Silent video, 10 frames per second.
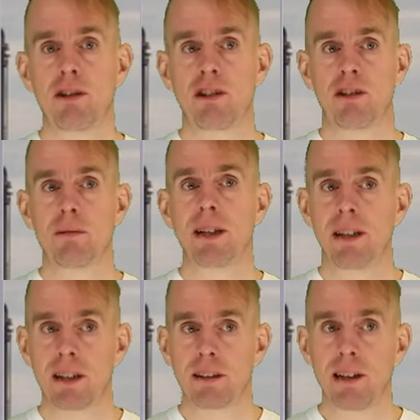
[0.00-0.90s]
of this system
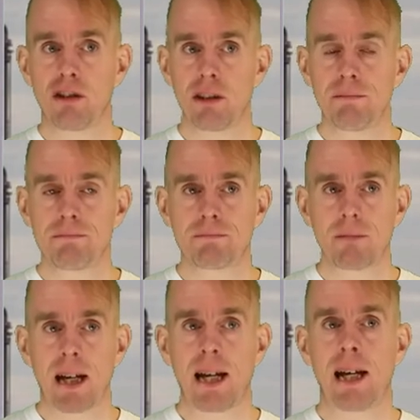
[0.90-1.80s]
in the condenser,
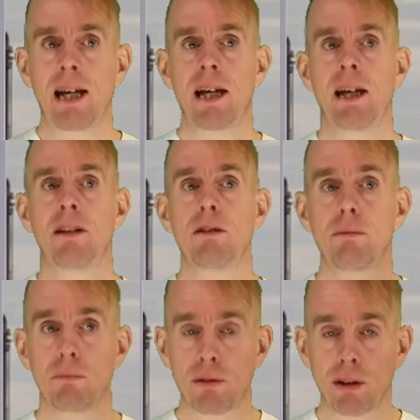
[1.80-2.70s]

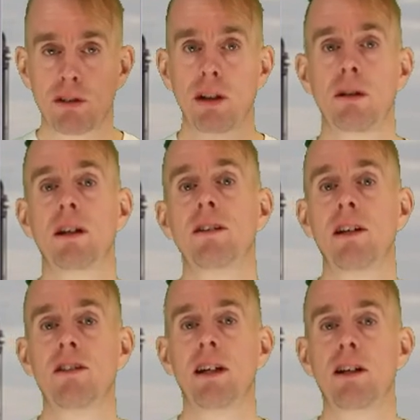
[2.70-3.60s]
and we've got a total
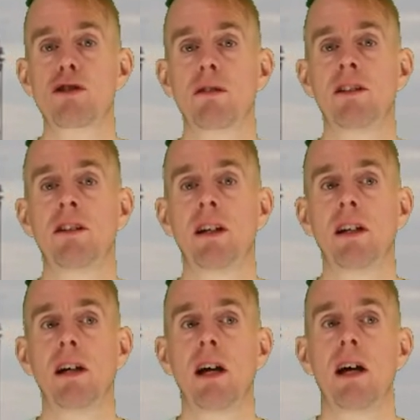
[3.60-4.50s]
condenser illustrated
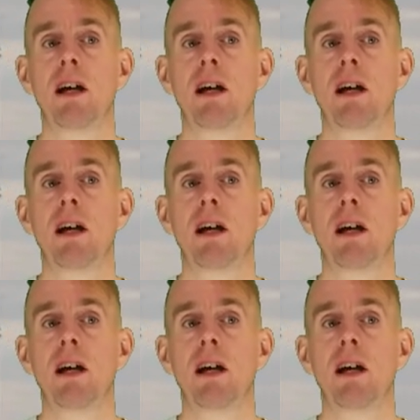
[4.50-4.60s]
here,